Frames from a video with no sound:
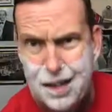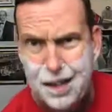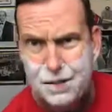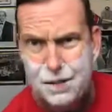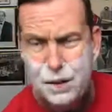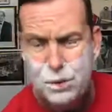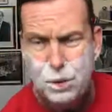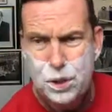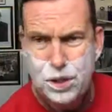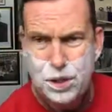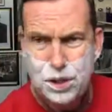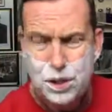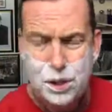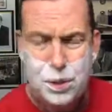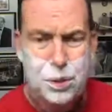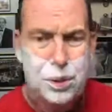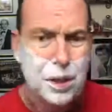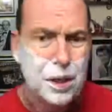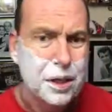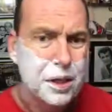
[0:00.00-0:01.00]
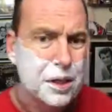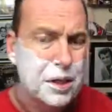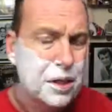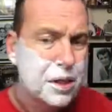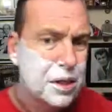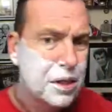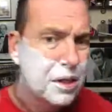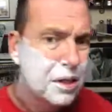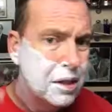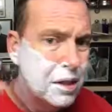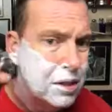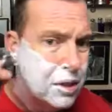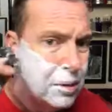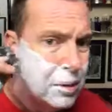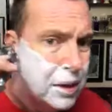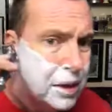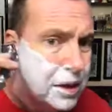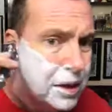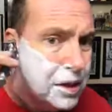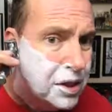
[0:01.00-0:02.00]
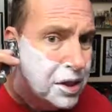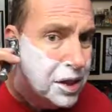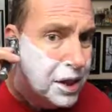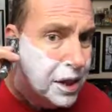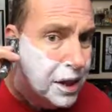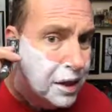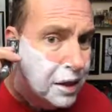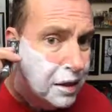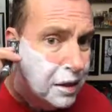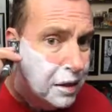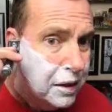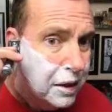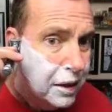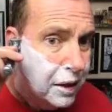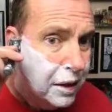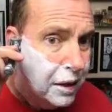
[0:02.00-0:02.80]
think if I wasn't doing this channel,